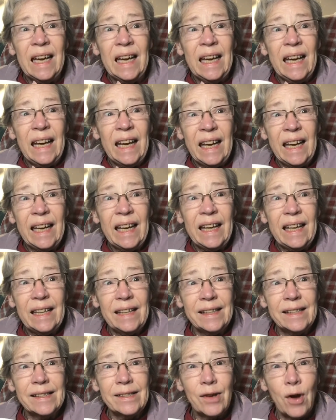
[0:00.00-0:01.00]
It
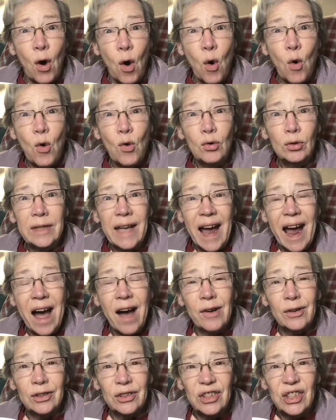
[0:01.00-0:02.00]
is cold
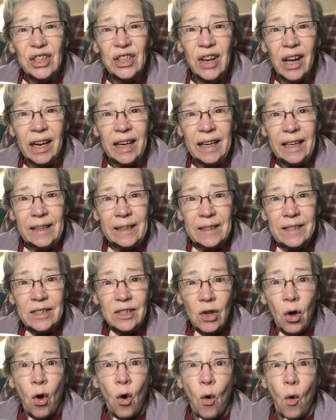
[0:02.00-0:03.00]
out tonight,
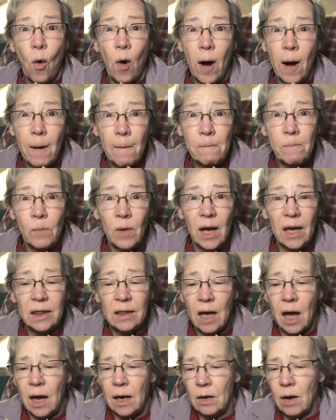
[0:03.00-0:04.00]
so I
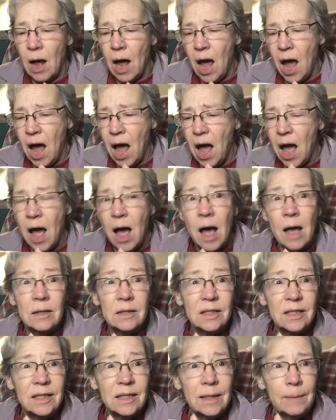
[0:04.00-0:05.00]
thought I'll
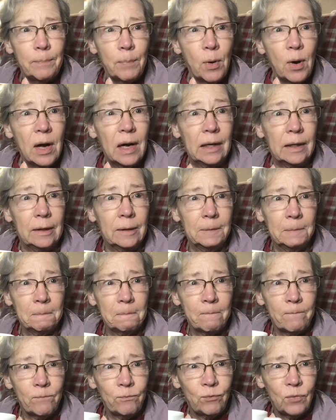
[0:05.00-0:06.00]
sip on
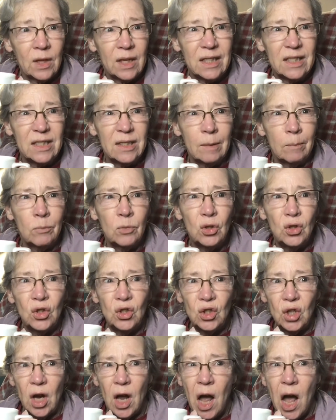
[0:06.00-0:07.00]
some
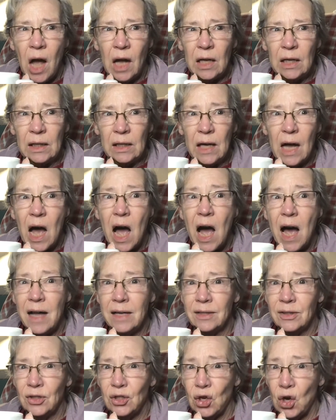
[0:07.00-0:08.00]
chocolate, hot
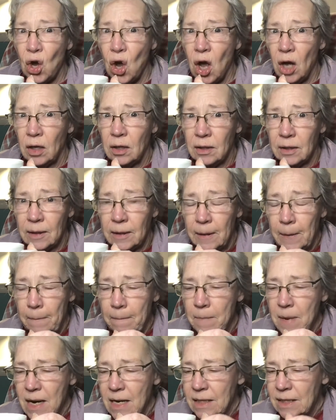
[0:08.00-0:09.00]
chocolate
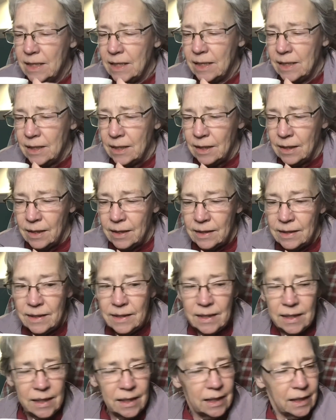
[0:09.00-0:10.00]
mint
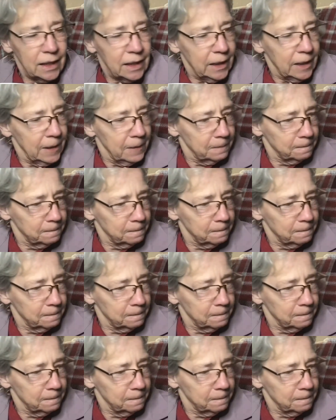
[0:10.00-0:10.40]
tea